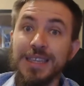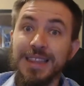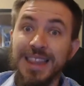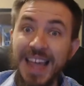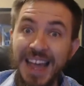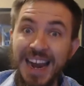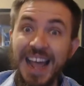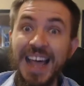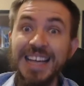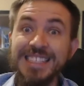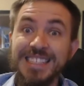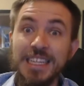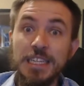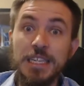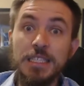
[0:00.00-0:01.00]
that has
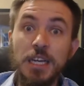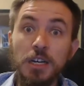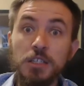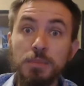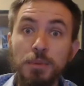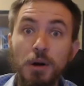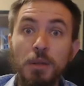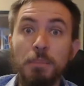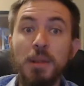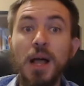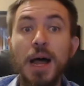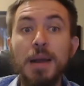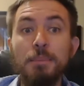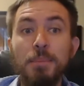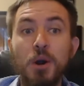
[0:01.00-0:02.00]
the deductible
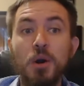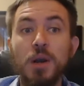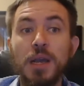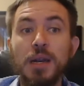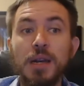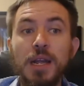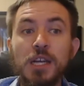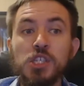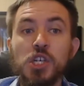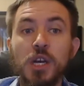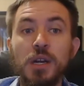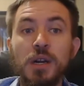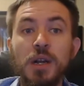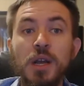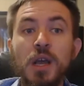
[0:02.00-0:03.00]
applied per
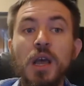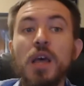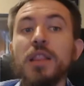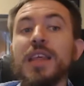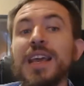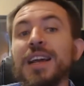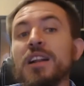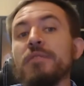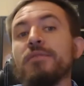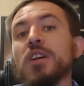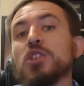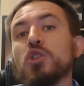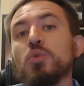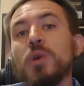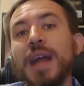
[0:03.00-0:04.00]
condition, the
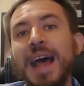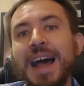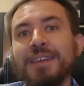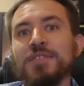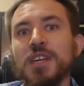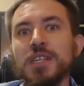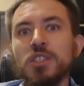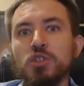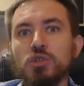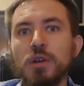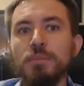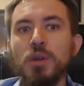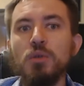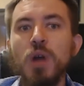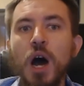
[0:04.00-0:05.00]
individual would have to
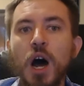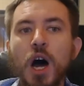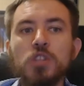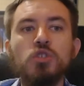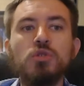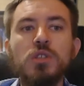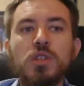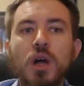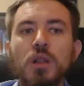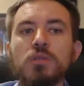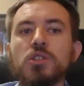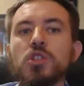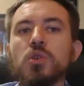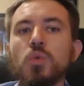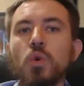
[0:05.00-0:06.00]
contribute
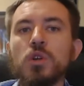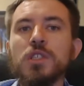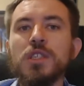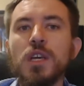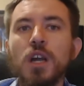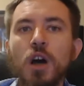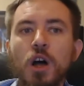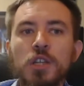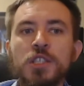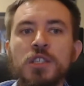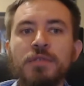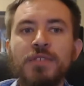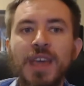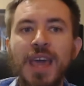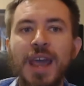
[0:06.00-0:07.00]
$100 towards the cost
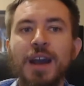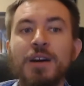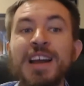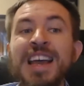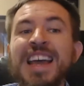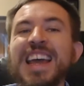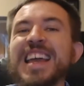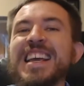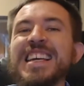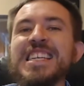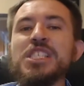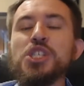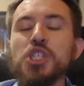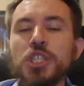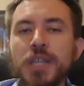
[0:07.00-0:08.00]
of care
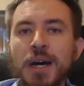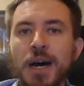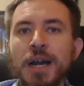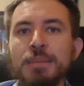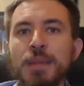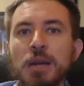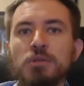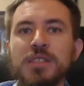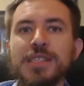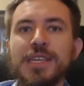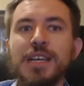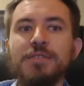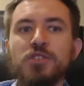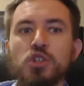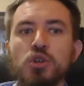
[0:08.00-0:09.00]
each time they
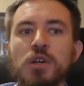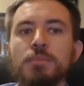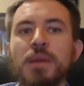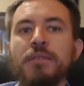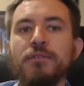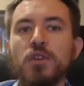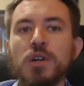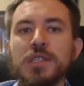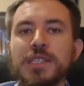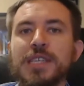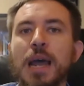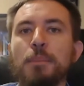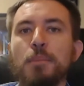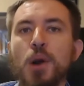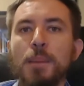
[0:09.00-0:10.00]
receive treatment for a
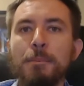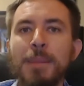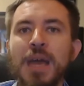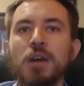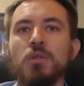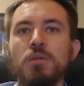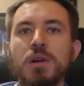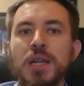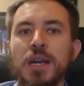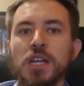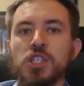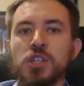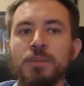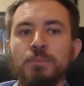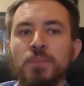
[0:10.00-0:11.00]
separate medical
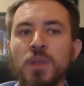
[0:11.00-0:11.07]
condition.